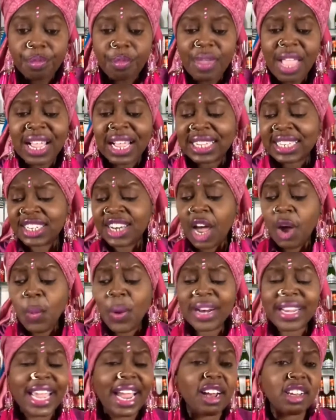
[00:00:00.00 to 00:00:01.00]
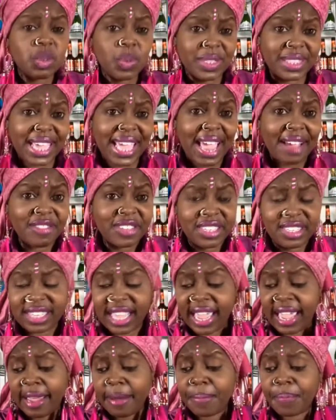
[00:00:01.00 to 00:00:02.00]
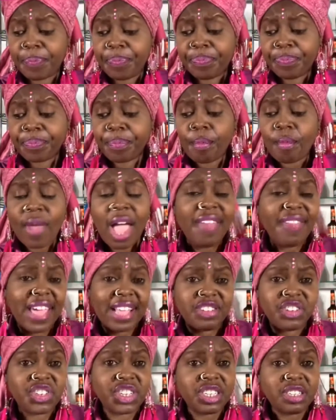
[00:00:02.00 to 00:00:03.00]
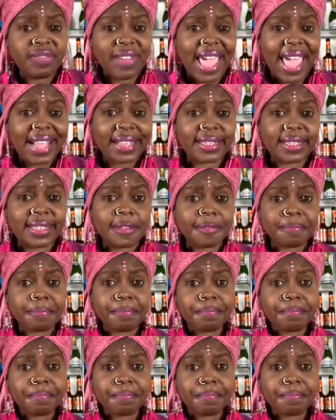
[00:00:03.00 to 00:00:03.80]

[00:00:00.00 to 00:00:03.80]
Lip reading: because no one cares what they have to say. And that's just facts.